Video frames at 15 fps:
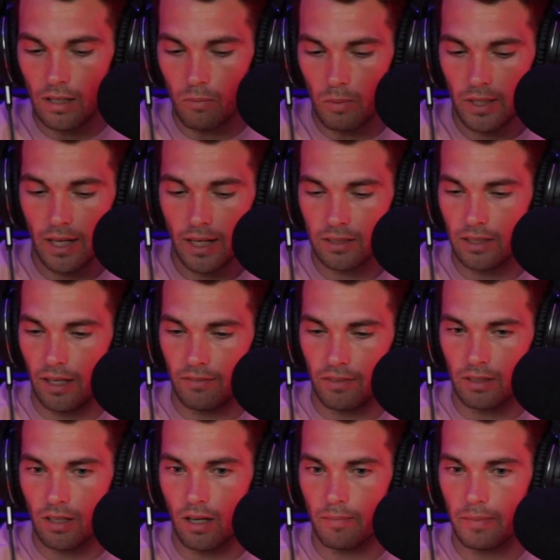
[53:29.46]
we actually have
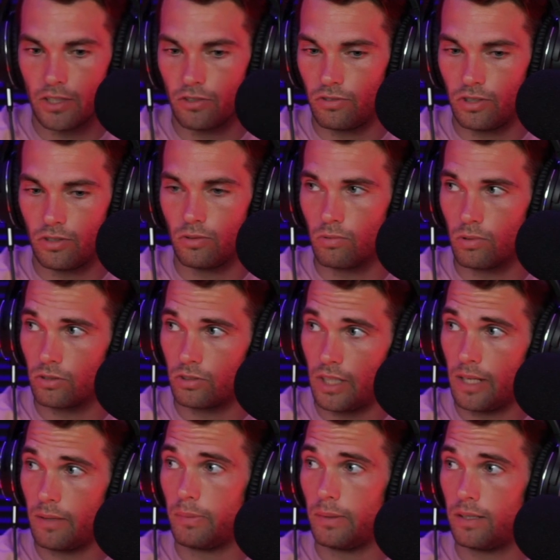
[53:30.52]
the combat jiu-jitsu world
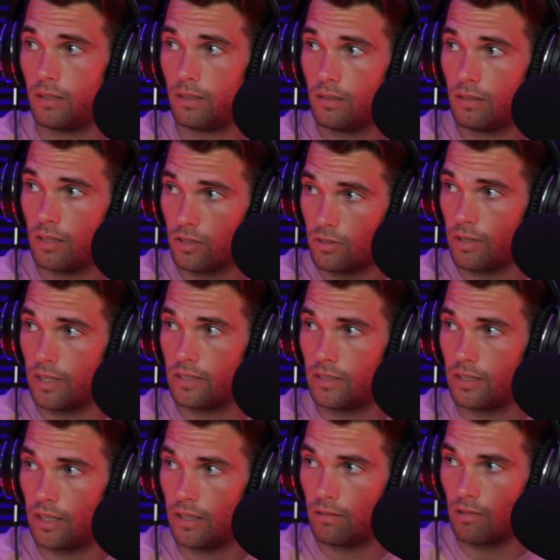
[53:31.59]
champion that trains
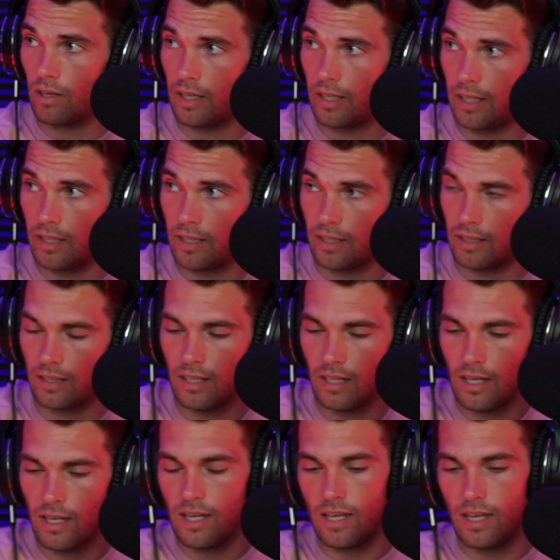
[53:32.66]
there, Ryan Aiken.
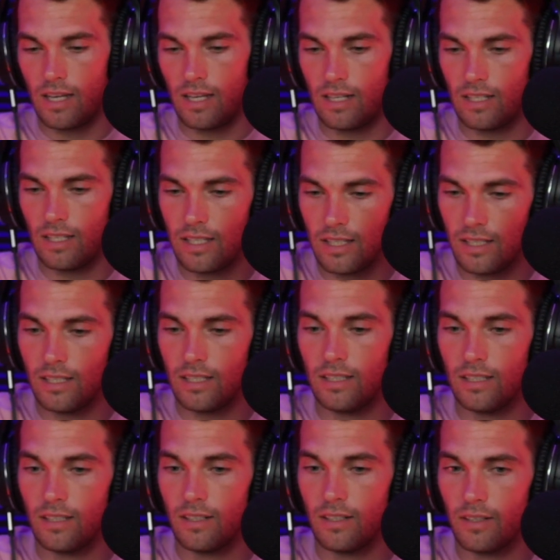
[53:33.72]
And
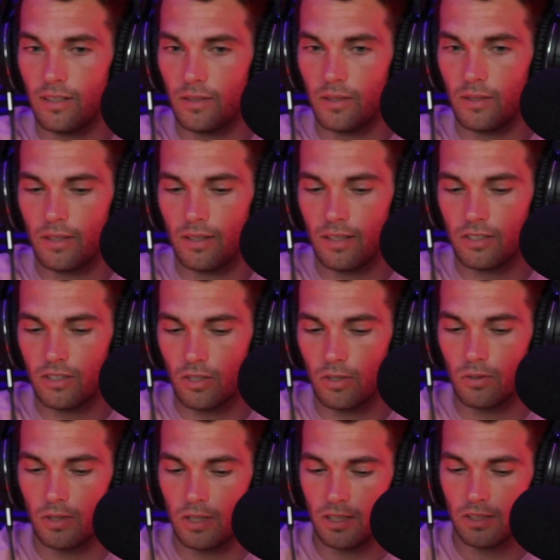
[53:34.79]
his
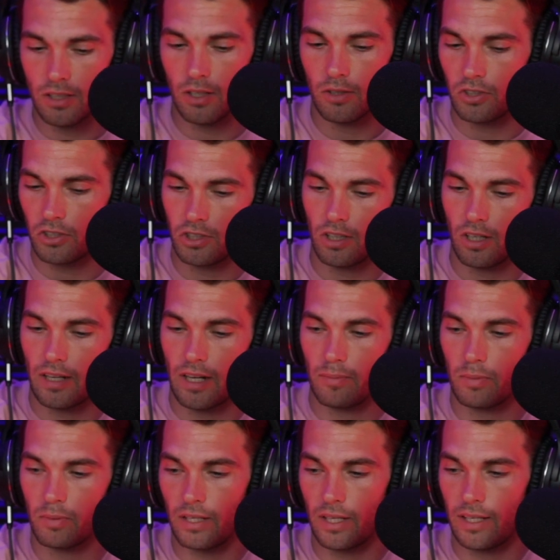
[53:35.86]
coach is Sean
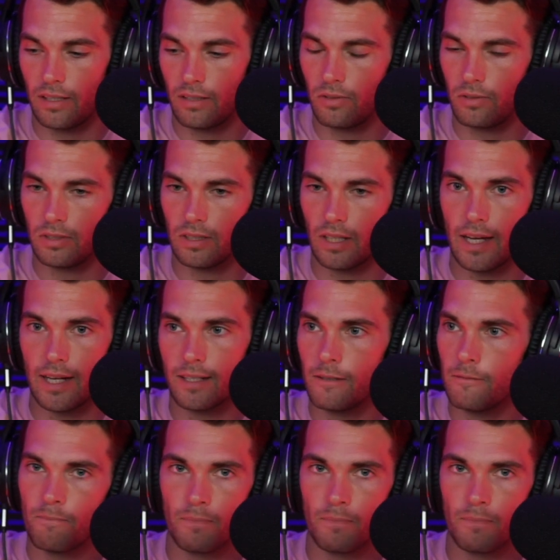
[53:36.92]
Applegate, who is like